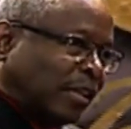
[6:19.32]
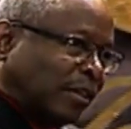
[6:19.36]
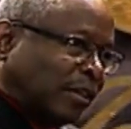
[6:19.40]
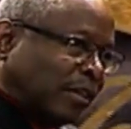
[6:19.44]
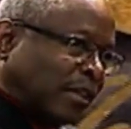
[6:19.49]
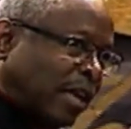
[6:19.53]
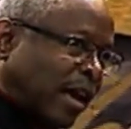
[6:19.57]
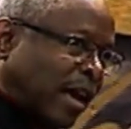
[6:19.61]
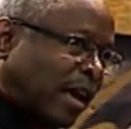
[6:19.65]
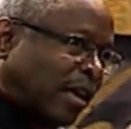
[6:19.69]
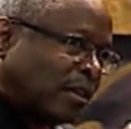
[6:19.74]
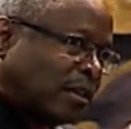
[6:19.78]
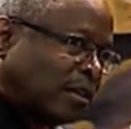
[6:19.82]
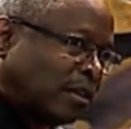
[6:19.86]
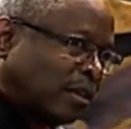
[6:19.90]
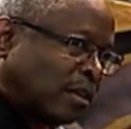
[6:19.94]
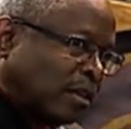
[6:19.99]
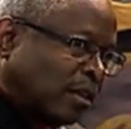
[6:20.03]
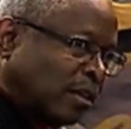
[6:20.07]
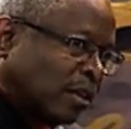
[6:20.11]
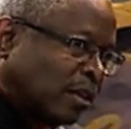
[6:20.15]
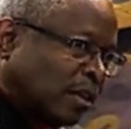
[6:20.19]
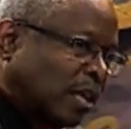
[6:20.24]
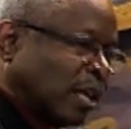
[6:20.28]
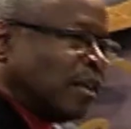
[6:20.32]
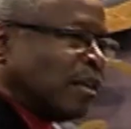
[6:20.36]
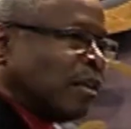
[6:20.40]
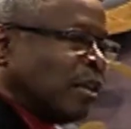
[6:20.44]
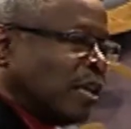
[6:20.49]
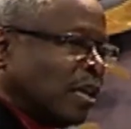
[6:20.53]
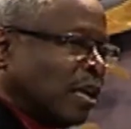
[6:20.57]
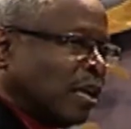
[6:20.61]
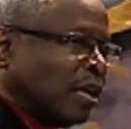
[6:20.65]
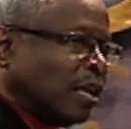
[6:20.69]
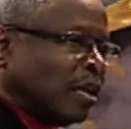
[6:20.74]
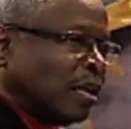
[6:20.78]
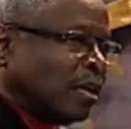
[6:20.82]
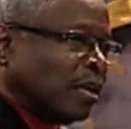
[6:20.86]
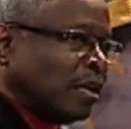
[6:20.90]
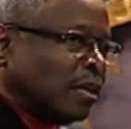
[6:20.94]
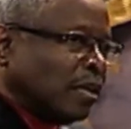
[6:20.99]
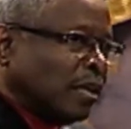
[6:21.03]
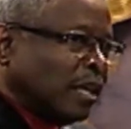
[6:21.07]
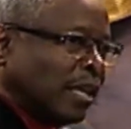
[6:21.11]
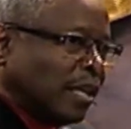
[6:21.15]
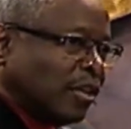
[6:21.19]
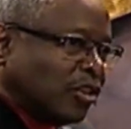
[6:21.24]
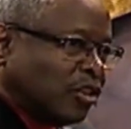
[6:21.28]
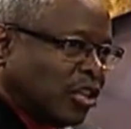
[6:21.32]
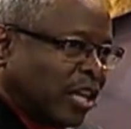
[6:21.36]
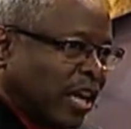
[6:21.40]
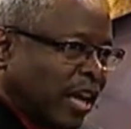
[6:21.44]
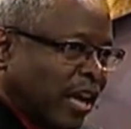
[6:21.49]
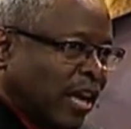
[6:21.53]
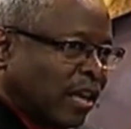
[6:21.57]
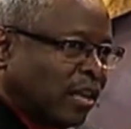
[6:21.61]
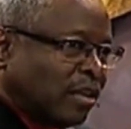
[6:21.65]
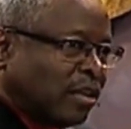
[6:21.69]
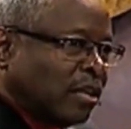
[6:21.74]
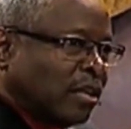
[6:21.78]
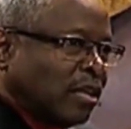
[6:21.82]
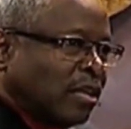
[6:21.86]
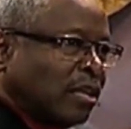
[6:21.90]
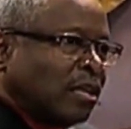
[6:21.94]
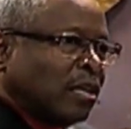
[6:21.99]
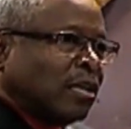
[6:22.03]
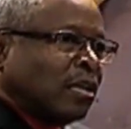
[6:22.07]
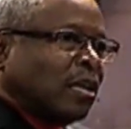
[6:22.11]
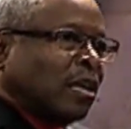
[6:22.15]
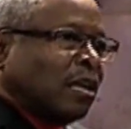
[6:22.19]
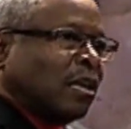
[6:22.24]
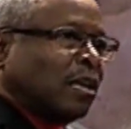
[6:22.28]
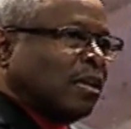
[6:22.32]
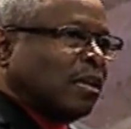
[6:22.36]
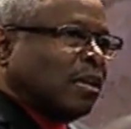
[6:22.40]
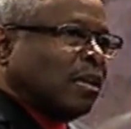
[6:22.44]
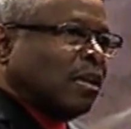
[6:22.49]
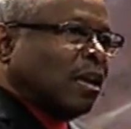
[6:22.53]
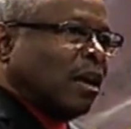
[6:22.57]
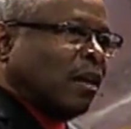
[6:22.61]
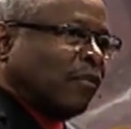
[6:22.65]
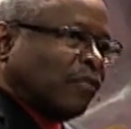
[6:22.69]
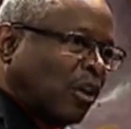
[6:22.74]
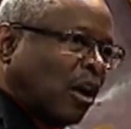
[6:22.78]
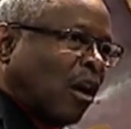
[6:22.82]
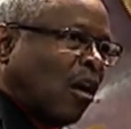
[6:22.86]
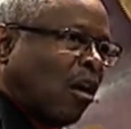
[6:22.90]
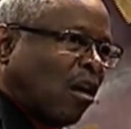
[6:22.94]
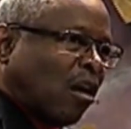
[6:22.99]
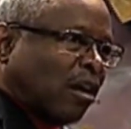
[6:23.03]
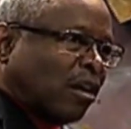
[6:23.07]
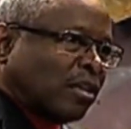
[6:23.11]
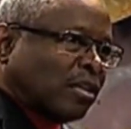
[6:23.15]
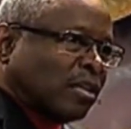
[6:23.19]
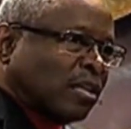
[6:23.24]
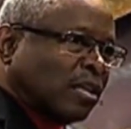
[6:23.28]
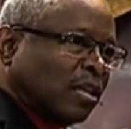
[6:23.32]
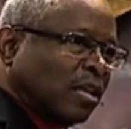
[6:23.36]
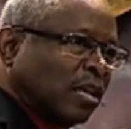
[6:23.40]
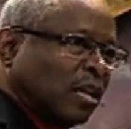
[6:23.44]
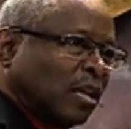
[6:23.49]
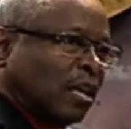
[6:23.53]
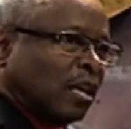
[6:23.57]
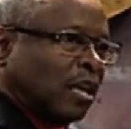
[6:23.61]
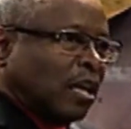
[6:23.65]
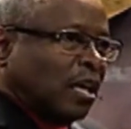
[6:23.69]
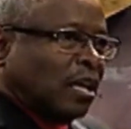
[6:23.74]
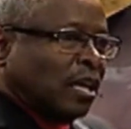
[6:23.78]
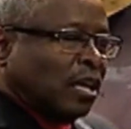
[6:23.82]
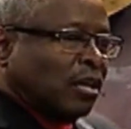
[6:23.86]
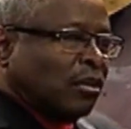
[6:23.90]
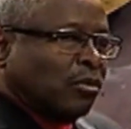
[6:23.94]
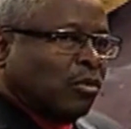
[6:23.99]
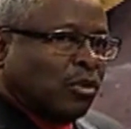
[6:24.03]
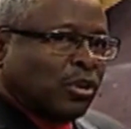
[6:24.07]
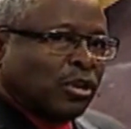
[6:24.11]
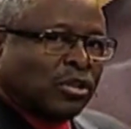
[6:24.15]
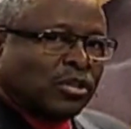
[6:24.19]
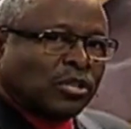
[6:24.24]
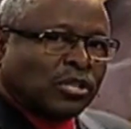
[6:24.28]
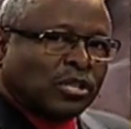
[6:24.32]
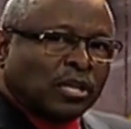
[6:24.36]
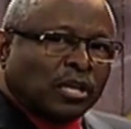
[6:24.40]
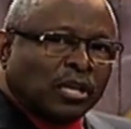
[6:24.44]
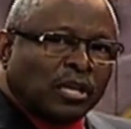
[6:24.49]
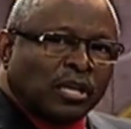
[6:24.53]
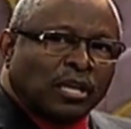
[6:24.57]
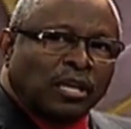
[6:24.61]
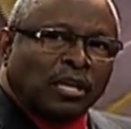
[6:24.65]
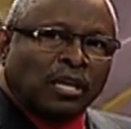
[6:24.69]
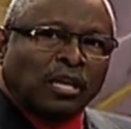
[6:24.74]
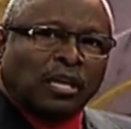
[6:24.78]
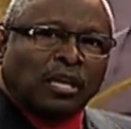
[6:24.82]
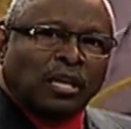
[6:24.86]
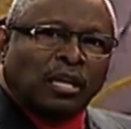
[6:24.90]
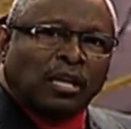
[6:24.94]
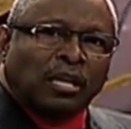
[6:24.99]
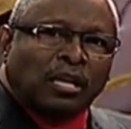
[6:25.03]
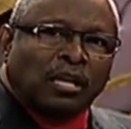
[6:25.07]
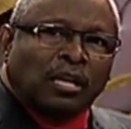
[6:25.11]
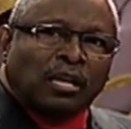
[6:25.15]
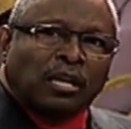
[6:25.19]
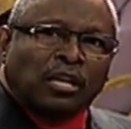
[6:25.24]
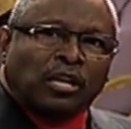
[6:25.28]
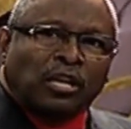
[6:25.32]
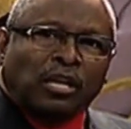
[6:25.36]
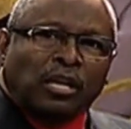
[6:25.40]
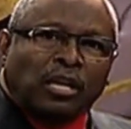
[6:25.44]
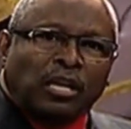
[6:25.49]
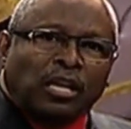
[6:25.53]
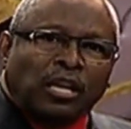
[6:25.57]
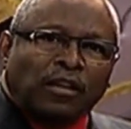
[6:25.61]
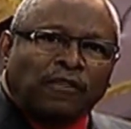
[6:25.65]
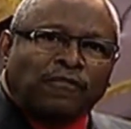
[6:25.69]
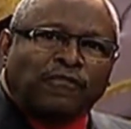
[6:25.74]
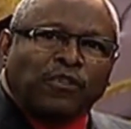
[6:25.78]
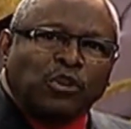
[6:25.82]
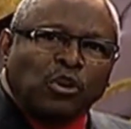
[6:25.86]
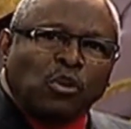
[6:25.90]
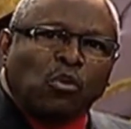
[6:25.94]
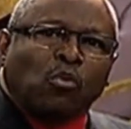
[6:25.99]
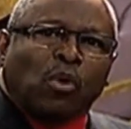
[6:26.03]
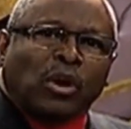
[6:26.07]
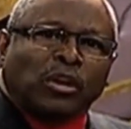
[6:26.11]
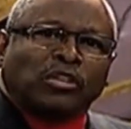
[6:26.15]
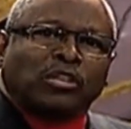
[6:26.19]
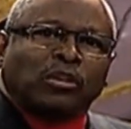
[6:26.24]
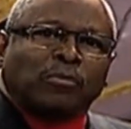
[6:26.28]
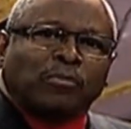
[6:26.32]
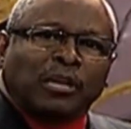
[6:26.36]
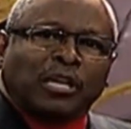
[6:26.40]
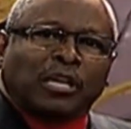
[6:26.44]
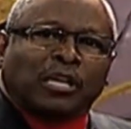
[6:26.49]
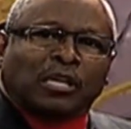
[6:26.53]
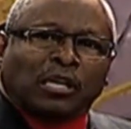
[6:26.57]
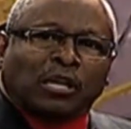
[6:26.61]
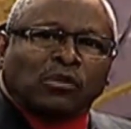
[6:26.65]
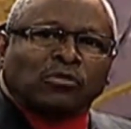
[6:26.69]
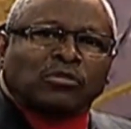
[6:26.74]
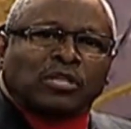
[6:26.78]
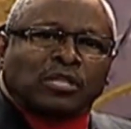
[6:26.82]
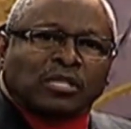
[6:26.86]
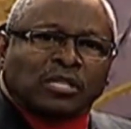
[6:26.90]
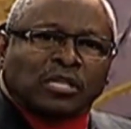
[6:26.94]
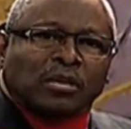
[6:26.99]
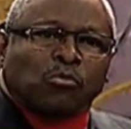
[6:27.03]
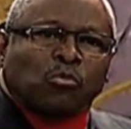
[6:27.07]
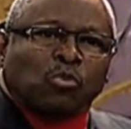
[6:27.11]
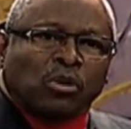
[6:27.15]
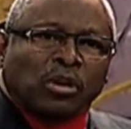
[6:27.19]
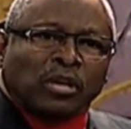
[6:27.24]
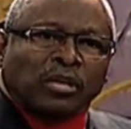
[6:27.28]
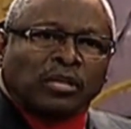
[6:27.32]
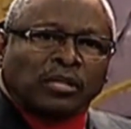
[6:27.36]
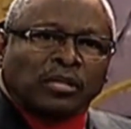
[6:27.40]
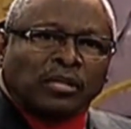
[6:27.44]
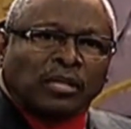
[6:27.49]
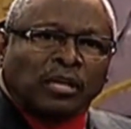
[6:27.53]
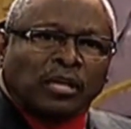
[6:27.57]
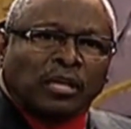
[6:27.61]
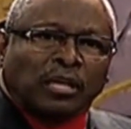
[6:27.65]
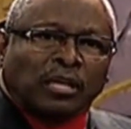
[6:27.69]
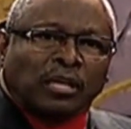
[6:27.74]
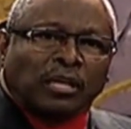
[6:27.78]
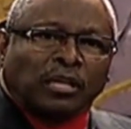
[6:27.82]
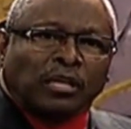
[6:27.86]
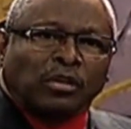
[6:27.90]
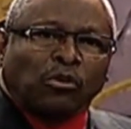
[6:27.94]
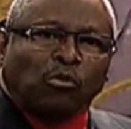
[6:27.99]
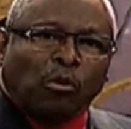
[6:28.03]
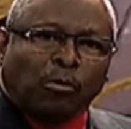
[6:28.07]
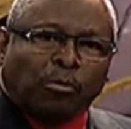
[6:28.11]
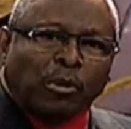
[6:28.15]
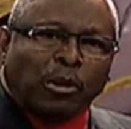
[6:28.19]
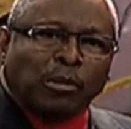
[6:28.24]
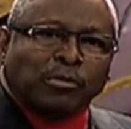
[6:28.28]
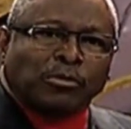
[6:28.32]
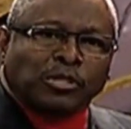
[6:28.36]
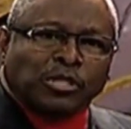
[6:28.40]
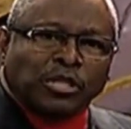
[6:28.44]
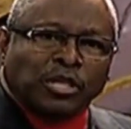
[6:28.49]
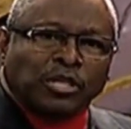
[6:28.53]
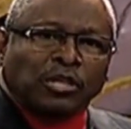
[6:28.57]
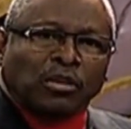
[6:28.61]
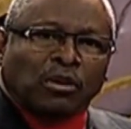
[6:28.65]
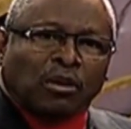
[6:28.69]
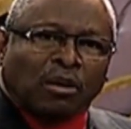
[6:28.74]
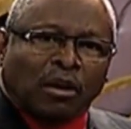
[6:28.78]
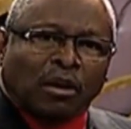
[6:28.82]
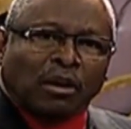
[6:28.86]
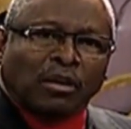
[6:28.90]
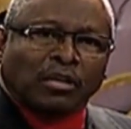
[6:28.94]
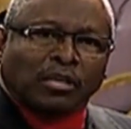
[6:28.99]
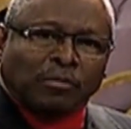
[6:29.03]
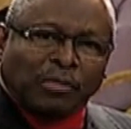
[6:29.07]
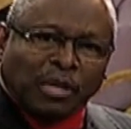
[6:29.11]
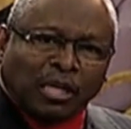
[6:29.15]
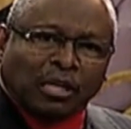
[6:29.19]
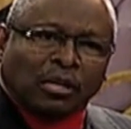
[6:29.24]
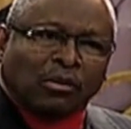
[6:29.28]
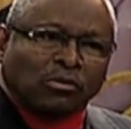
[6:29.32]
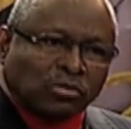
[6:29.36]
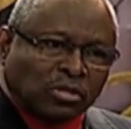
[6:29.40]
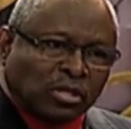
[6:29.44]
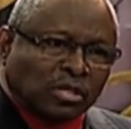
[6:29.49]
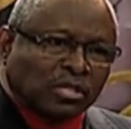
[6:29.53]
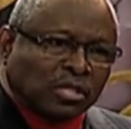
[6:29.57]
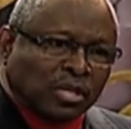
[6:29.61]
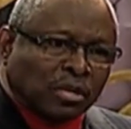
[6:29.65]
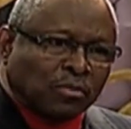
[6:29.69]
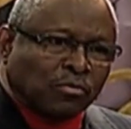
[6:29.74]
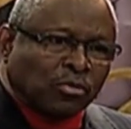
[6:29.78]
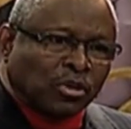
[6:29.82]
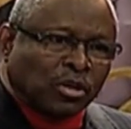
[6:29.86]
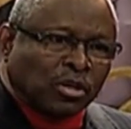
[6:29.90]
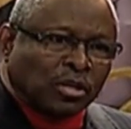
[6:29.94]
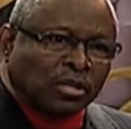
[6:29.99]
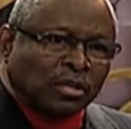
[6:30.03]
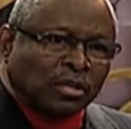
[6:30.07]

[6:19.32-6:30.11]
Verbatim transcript: that uh, intent of the heart. In other words, if you want to be close to someone, you will purpose in your heart to be close to someone.